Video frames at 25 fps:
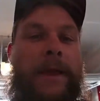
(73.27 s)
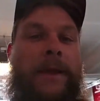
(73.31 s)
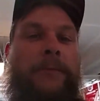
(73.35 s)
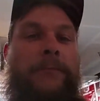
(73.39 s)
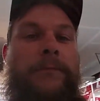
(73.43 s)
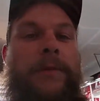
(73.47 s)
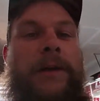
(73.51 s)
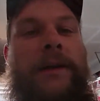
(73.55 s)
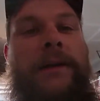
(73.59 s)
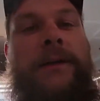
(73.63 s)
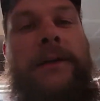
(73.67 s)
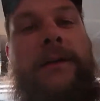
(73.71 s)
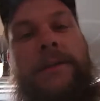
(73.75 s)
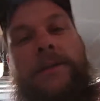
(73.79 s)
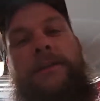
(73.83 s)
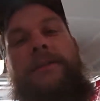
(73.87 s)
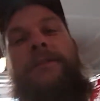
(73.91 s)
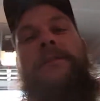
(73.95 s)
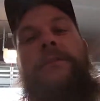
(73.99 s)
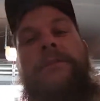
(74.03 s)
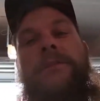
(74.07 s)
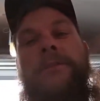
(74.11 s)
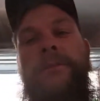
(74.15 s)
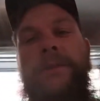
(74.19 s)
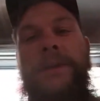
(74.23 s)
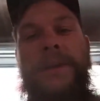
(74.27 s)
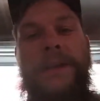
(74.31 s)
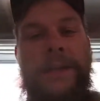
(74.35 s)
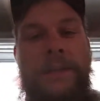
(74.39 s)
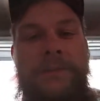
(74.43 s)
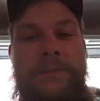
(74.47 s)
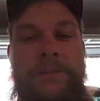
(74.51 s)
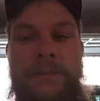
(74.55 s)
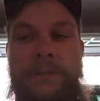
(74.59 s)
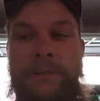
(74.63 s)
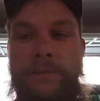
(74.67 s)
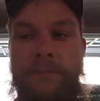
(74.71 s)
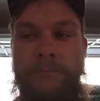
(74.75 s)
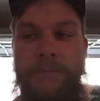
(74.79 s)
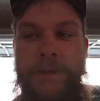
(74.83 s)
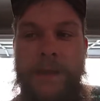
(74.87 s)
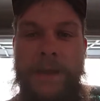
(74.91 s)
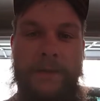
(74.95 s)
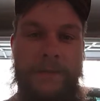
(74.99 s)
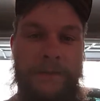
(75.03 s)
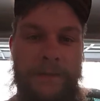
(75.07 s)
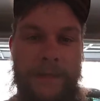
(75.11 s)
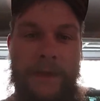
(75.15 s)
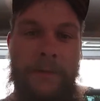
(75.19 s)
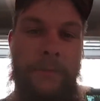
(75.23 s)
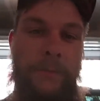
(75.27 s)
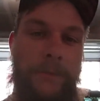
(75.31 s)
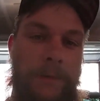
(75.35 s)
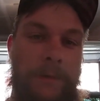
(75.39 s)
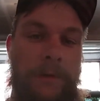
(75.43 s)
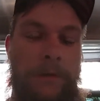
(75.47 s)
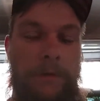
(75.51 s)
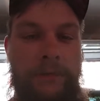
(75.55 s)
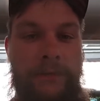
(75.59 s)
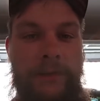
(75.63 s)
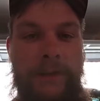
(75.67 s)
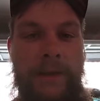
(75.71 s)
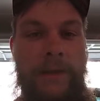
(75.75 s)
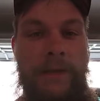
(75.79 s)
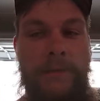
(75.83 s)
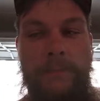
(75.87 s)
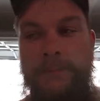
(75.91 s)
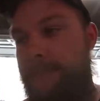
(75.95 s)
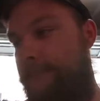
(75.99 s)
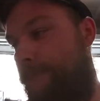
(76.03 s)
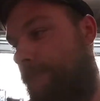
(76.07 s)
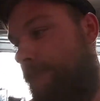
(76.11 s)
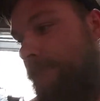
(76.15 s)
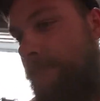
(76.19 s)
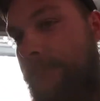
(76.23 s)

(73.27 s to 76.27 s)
but we'll get back to that when we're all set up.